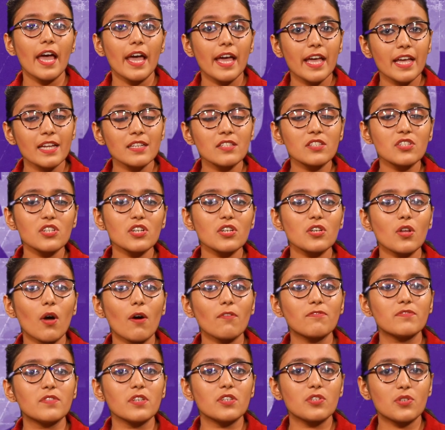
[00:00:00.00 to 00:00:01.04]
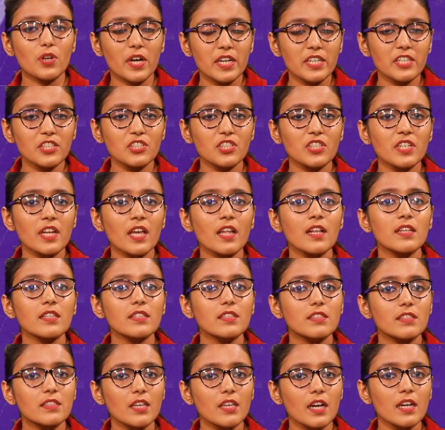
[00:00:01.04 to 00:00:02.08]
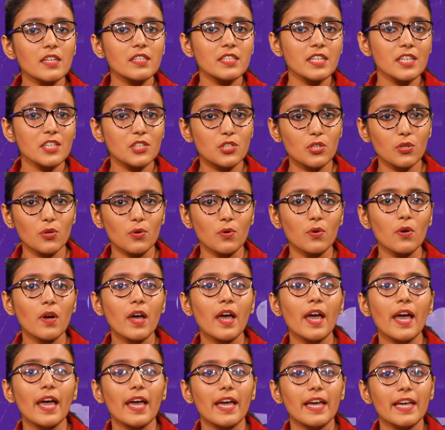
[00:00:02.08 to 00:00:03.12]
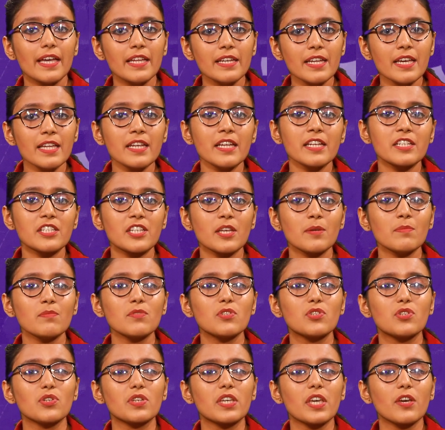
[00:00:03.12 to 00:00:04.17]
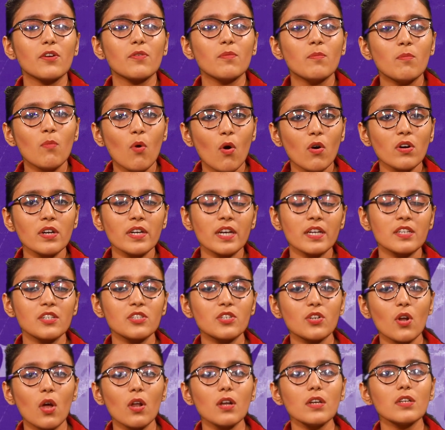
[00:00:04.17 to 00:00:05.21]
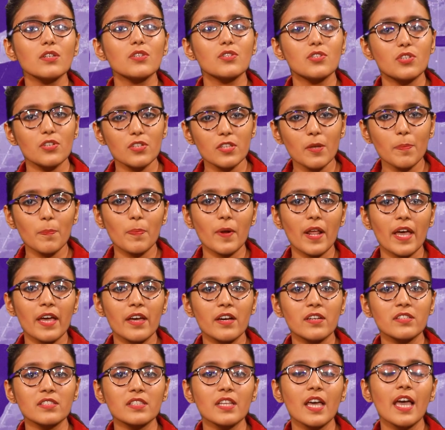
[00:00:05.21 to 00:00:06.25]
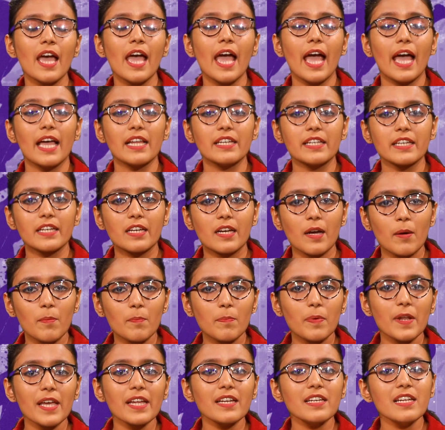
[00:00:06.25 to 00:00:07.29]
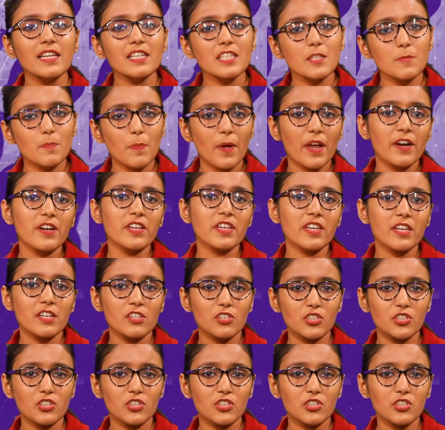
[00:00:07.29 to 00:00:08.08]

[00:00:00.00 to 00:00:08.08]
instead of the traditional 32, in an attempt to give more control to the players and a completely spherical